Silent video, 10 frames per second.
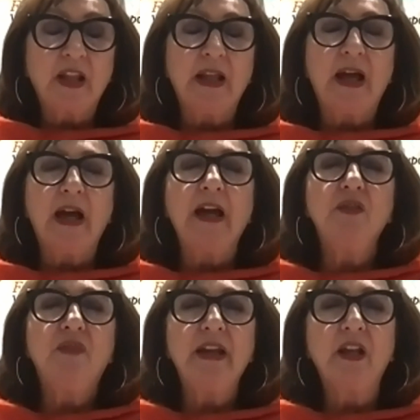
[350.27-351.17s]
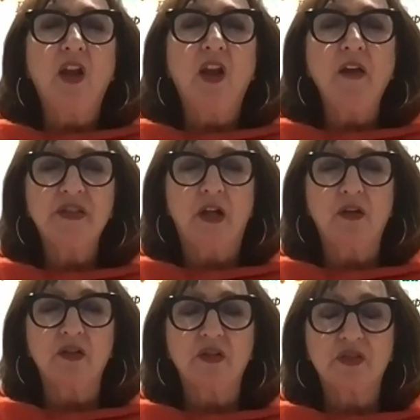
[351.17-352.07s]
Ayurvedic lifestyle
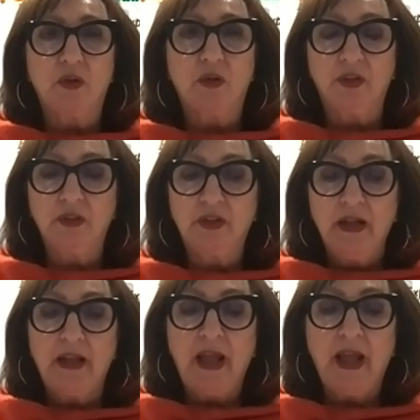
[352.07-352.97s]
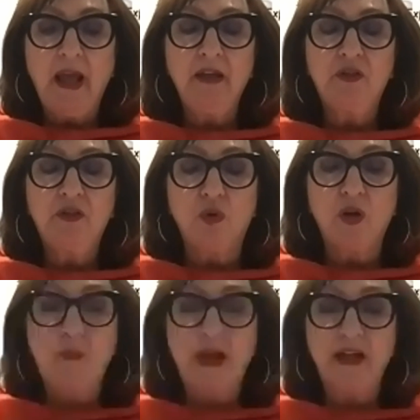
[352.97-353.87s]
consultant can talk
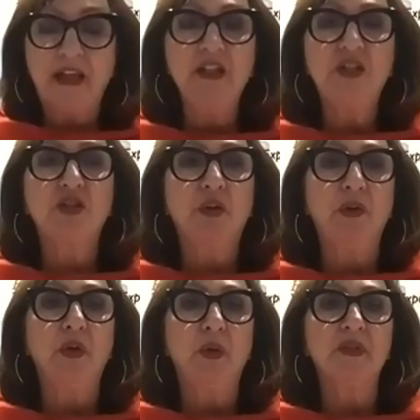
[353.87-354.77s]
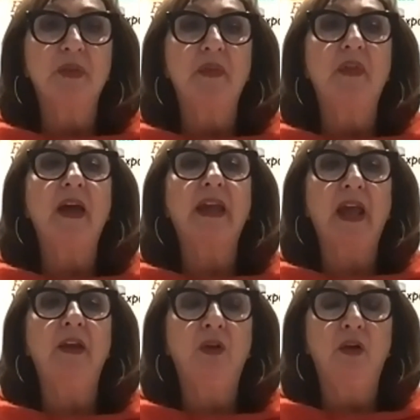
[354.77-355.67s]
about kitchen herbs, but they
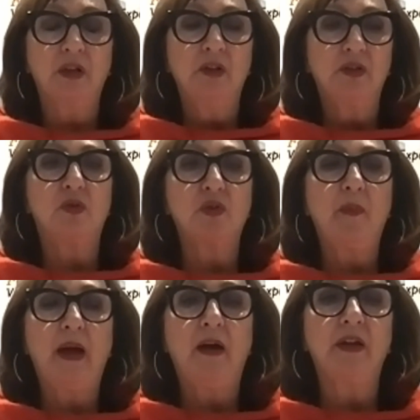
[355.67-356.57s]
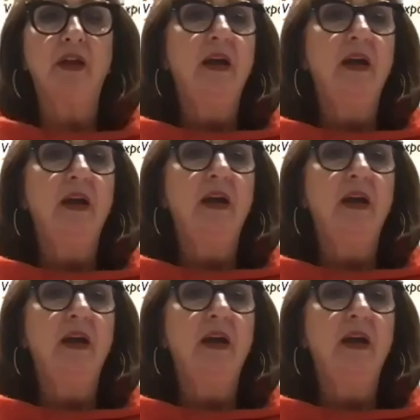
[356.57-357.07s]
cannot talk about other